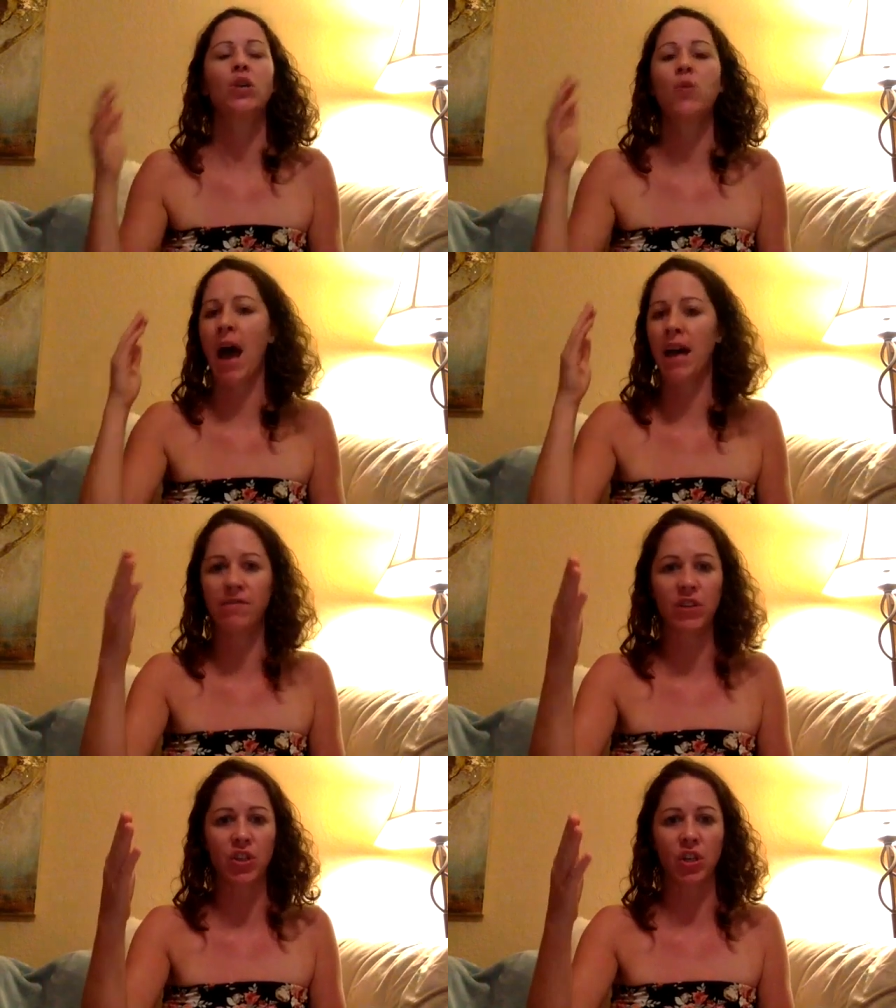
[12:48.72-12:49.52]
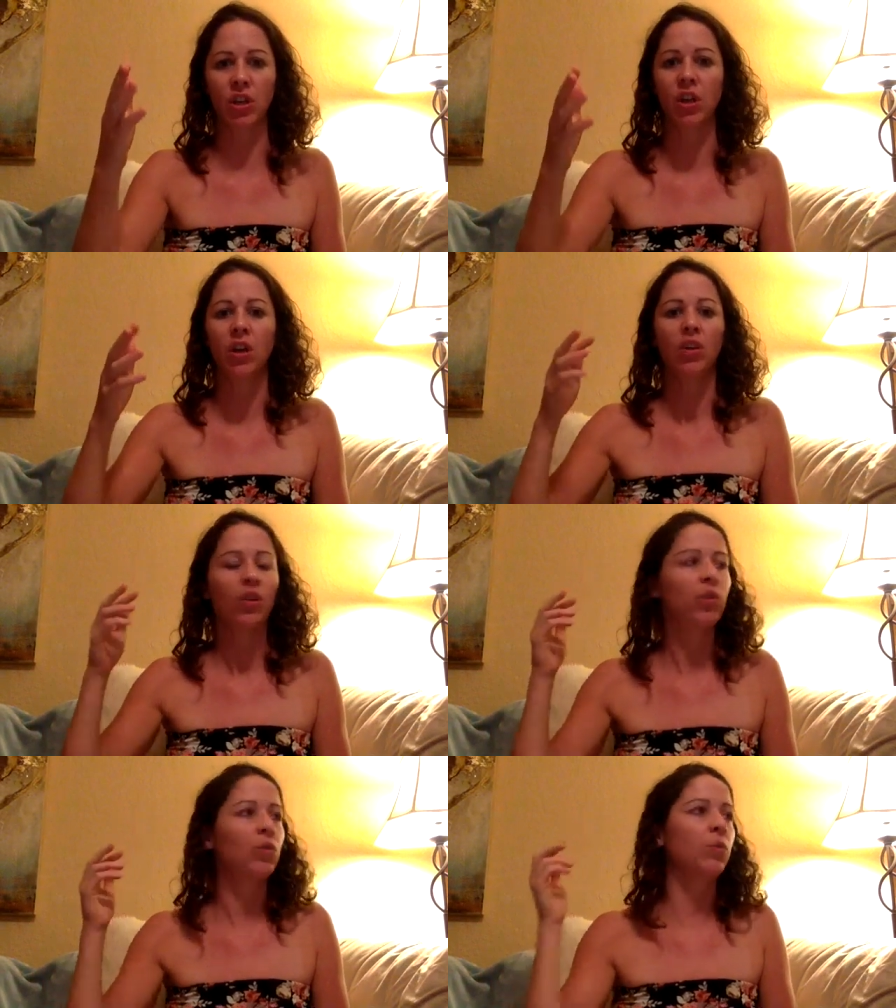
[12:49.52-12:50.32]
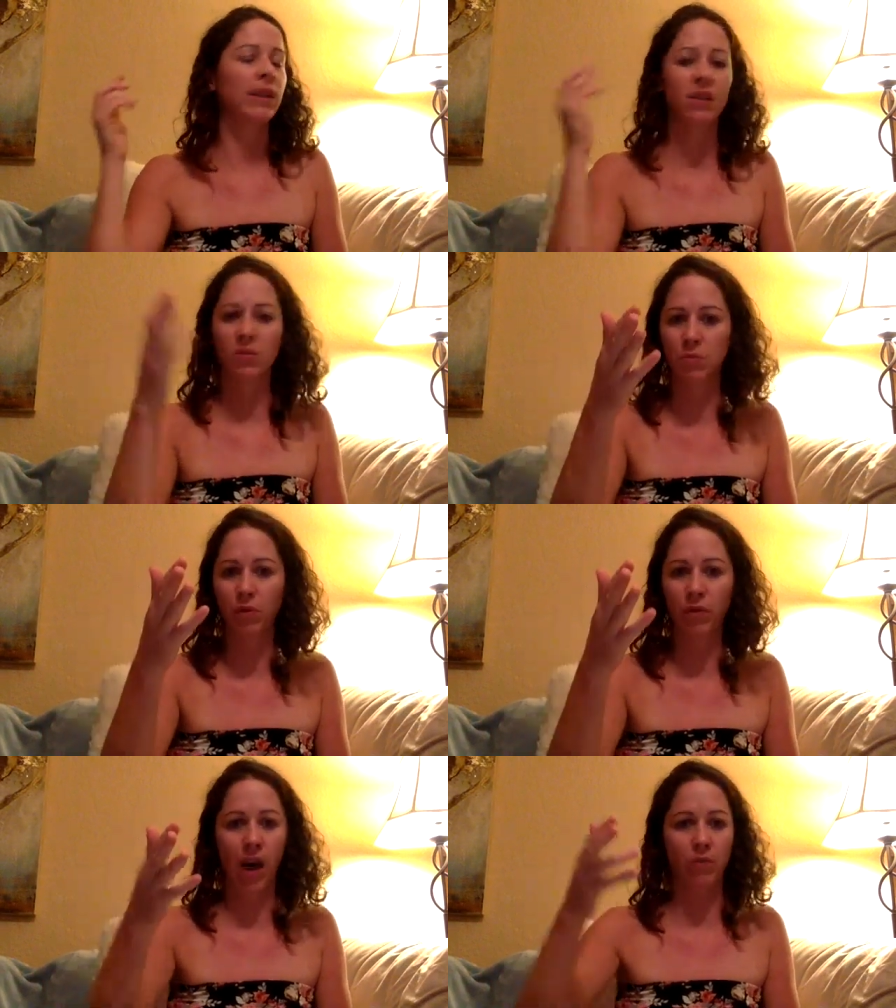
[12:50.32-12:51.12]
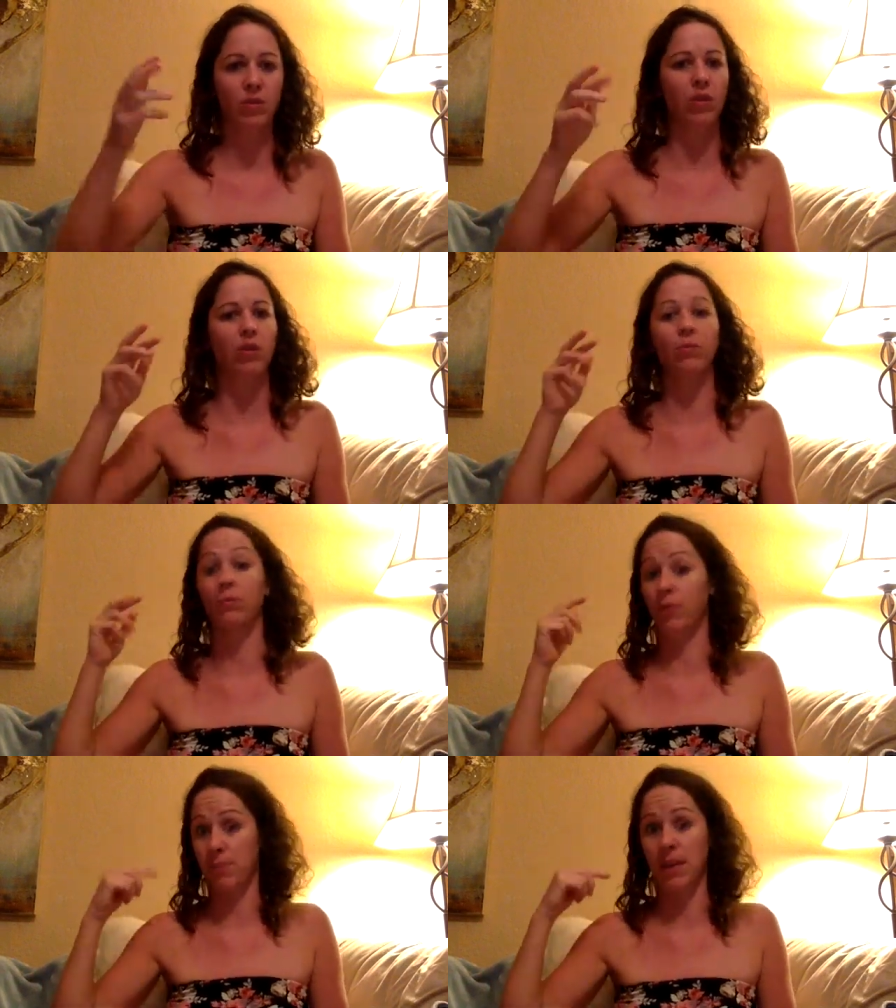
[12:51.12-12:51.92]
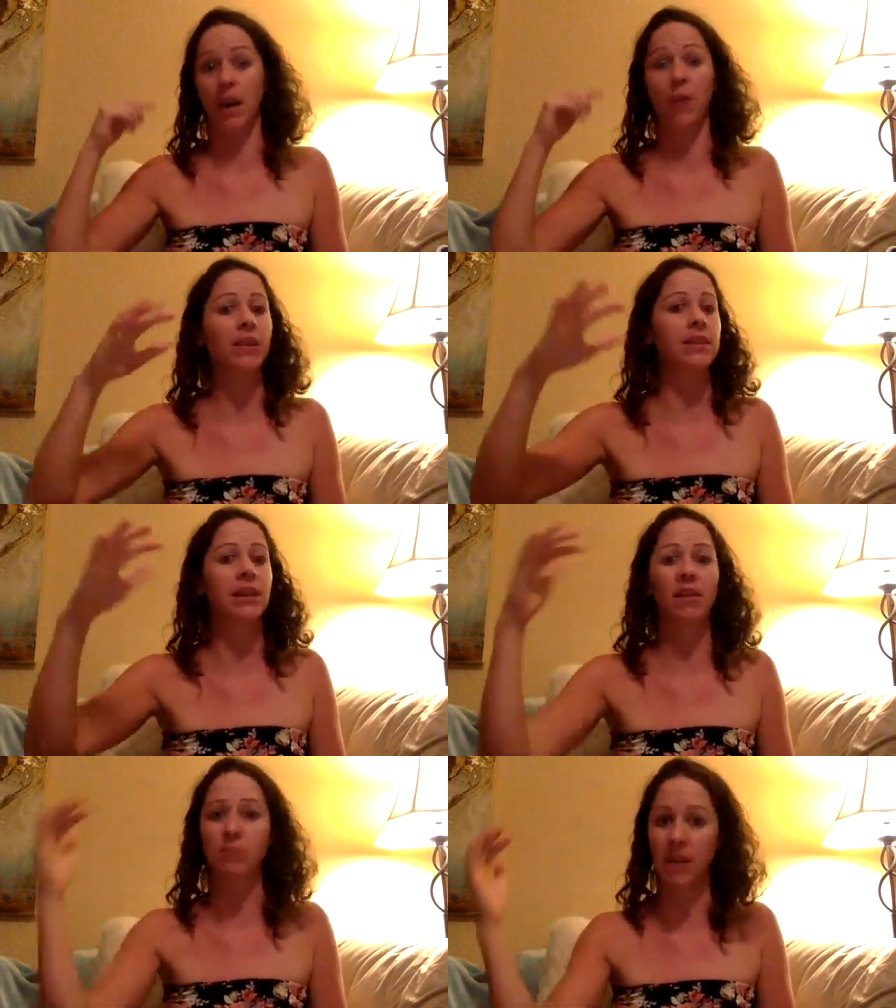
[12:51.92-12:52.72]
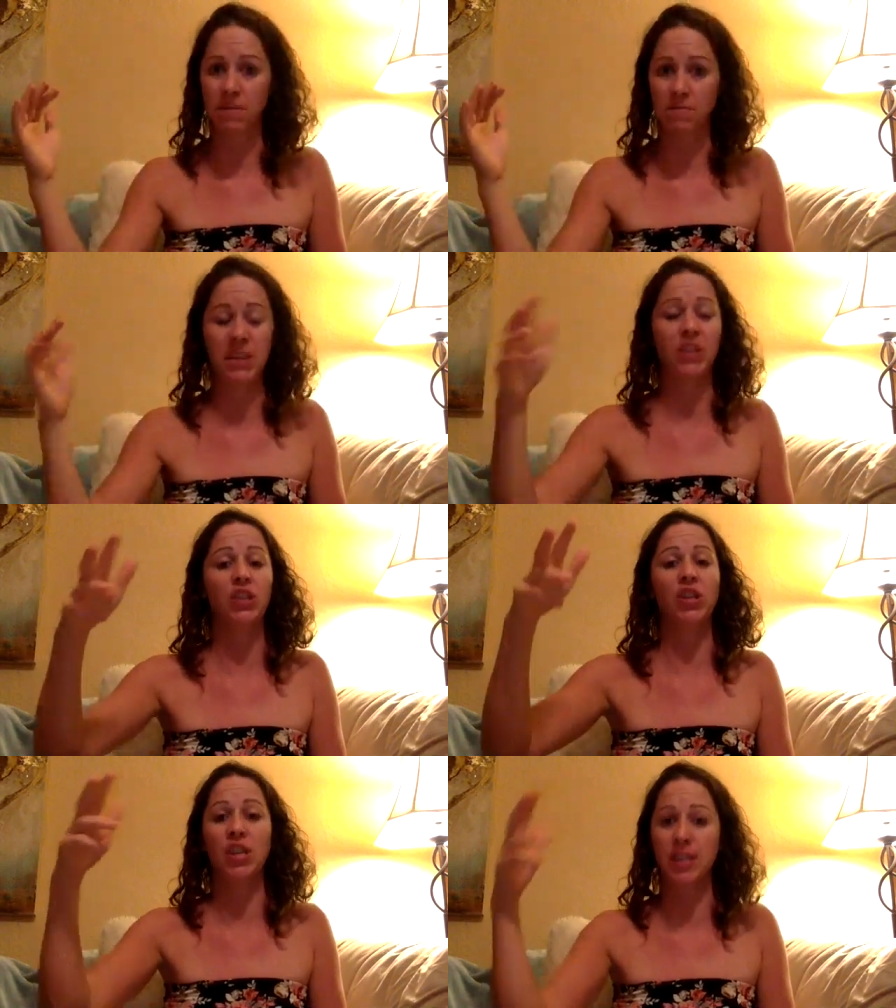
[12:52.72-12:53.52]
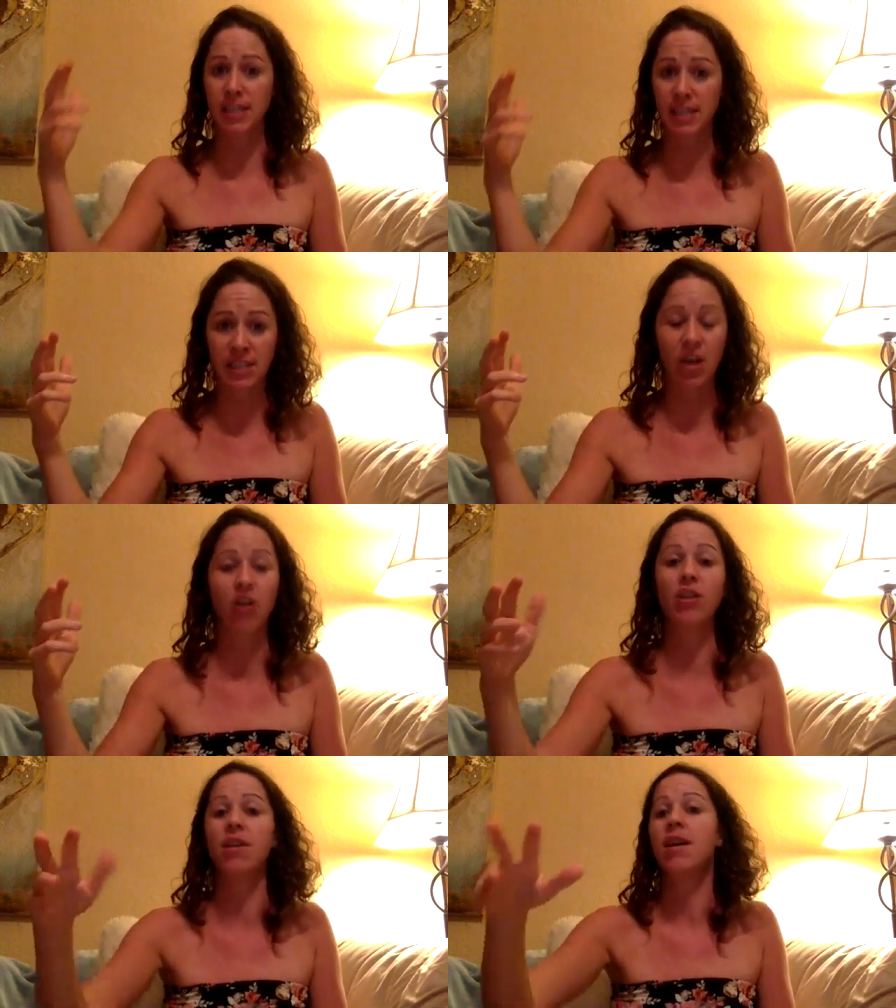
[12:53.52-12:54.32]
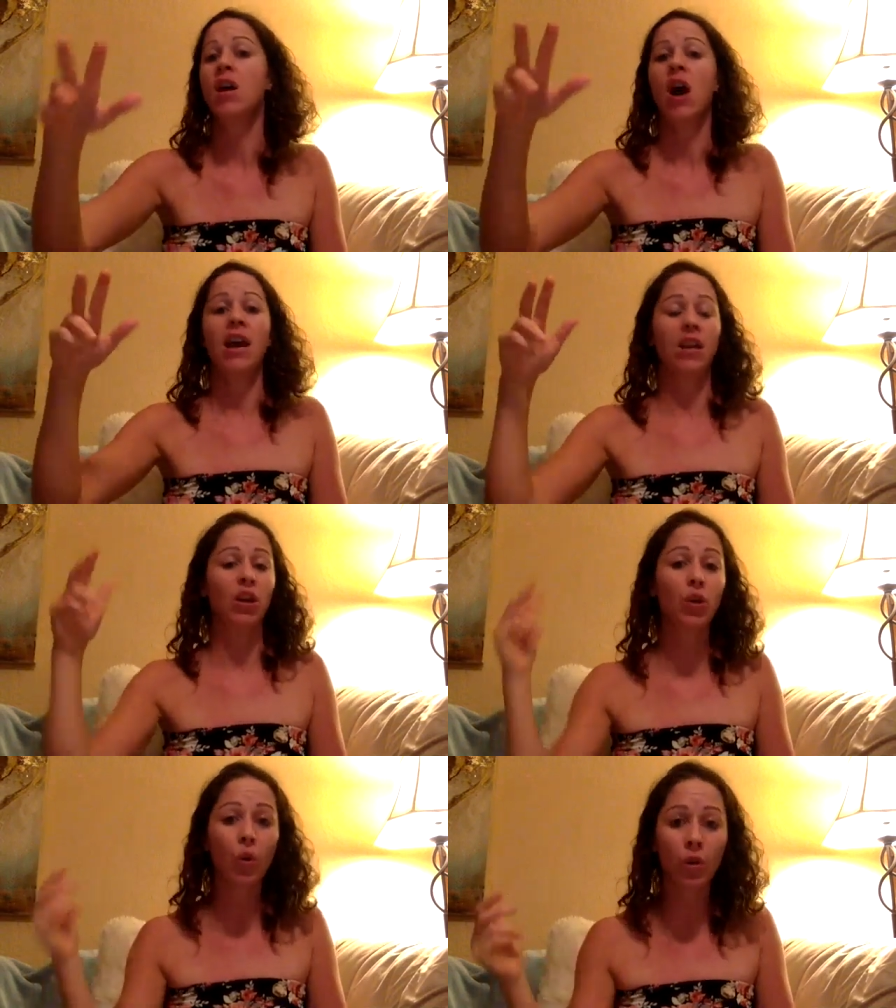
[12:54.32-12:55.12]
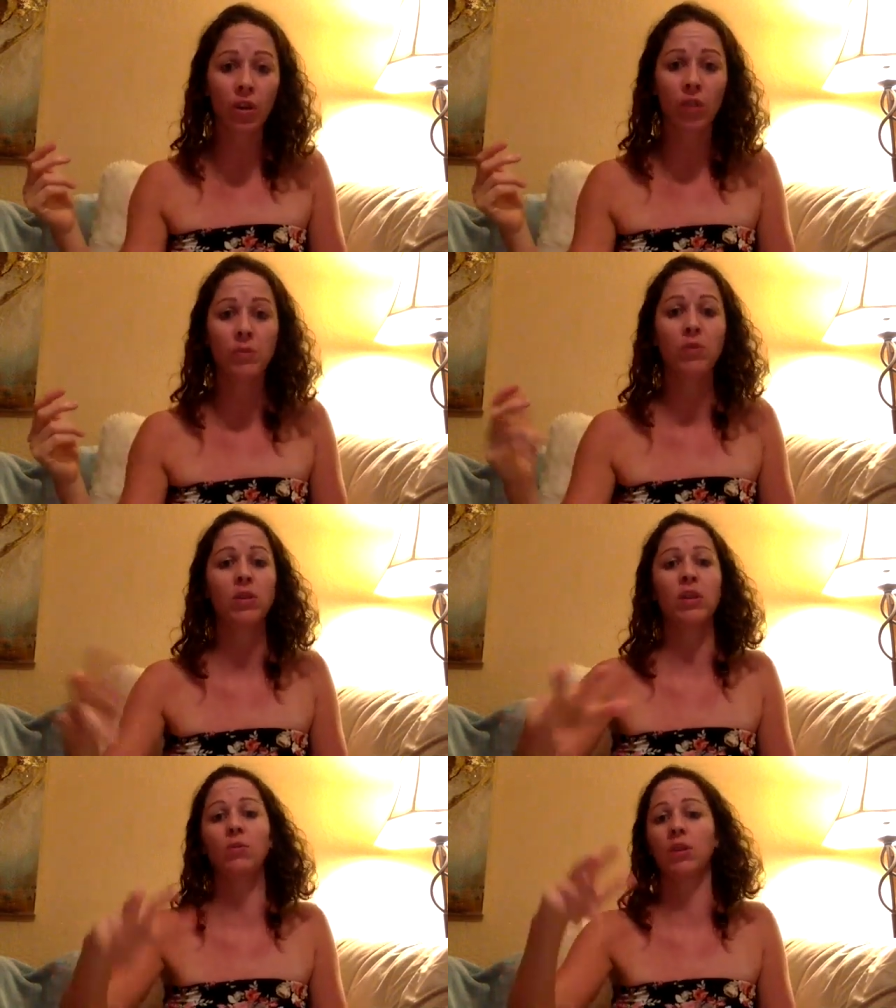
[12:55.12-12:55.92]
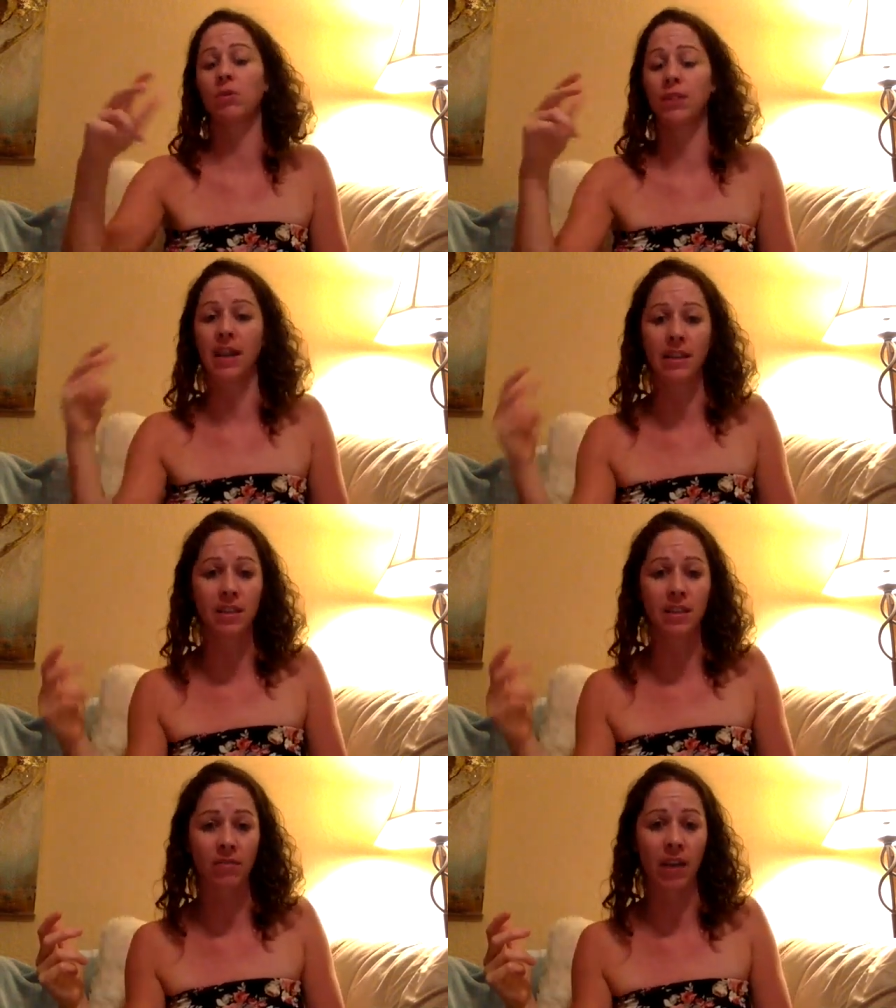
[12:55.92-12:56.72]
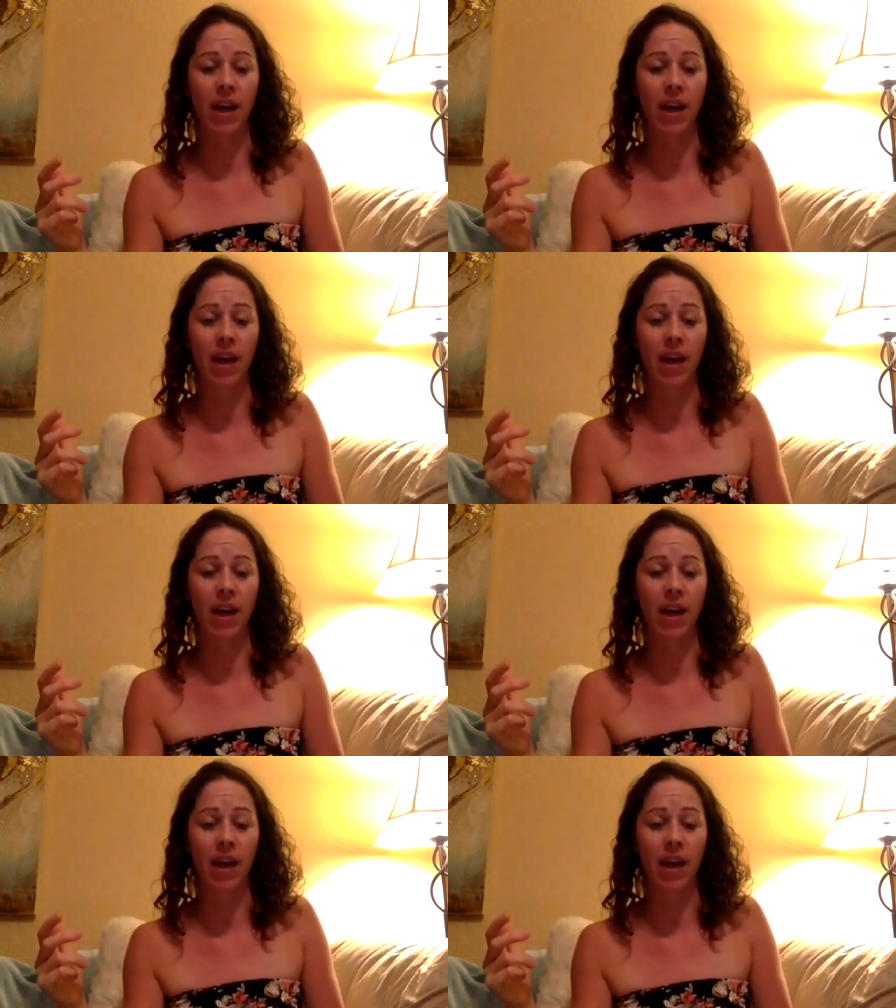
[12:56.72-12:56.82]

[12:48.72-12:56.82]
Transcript: had a vision, you wanted to move house, or for me, I wanted to live by the beach in the sun in a yoga community where there was lots of